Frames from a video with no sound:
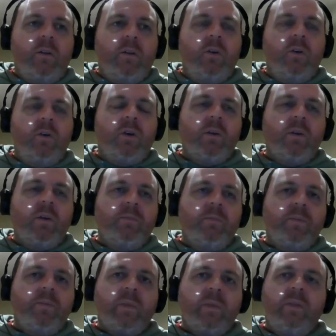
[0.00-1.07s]
Look,
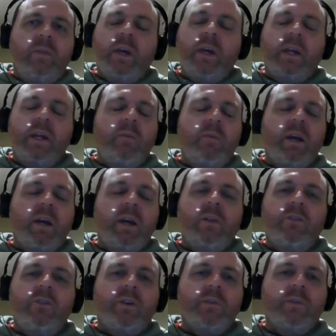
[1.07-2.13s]
they're going to keep making
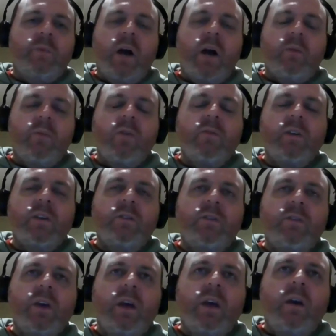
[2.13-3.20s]
these Jurassic Park
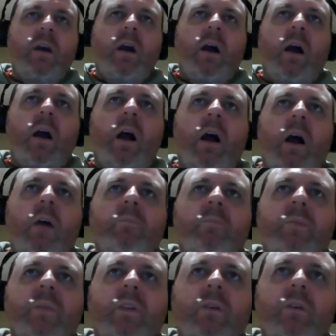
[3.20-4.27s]
movies. The
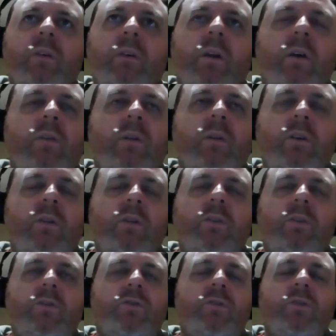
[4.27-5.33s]

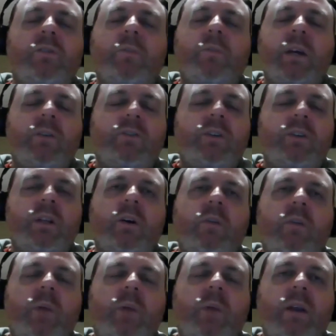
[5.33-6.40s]
Universal Studios, they make a shitload
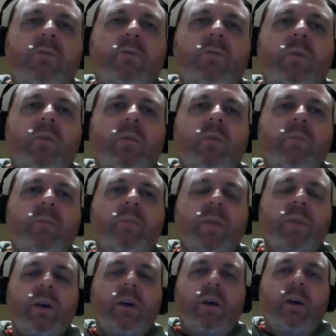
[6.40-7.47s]
of money from them,
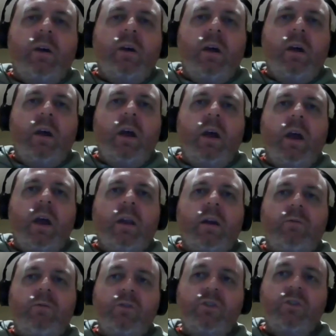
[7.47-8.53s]
and
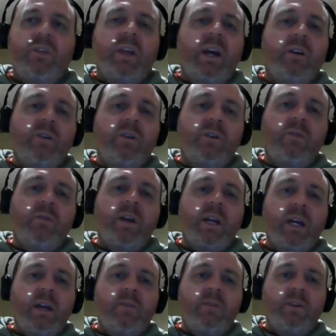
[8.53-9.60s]
unfortunately, they are kind of
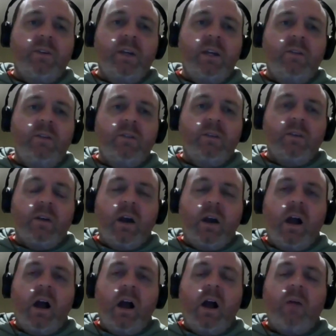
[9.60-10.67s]
running out of ideas.
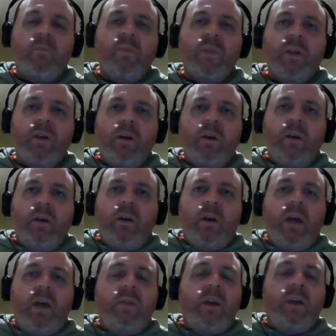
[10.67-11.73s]

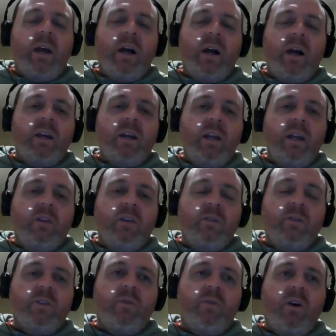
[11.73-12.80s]
And they are getting, in
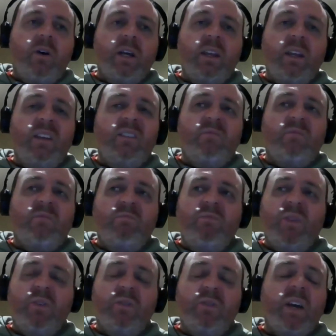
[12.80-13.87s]
terms of writing,
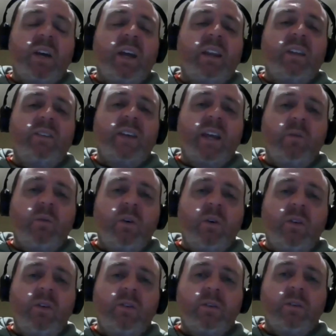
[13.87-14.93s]
you could say it is getting
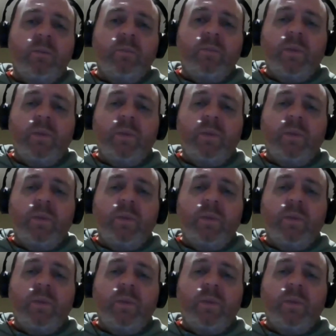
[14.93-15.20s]
worse.